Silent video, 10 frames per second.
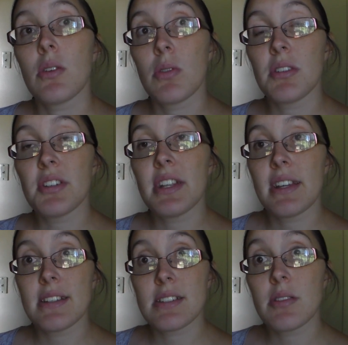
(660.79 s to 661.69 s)
corn
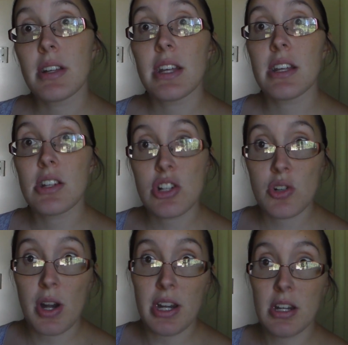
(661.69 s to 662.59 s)
tortillas, 3 each
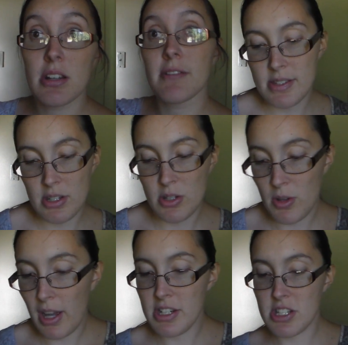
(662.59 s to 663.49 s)
shredded. So
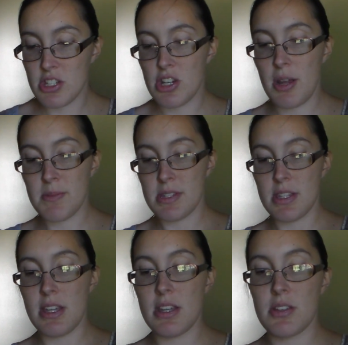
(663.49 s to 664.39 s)
I just
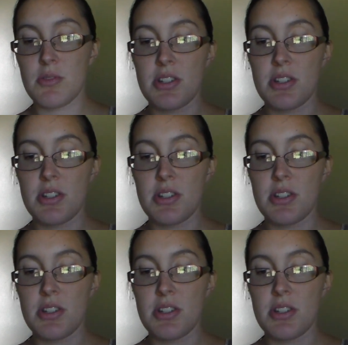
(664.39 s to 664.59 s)
chopped the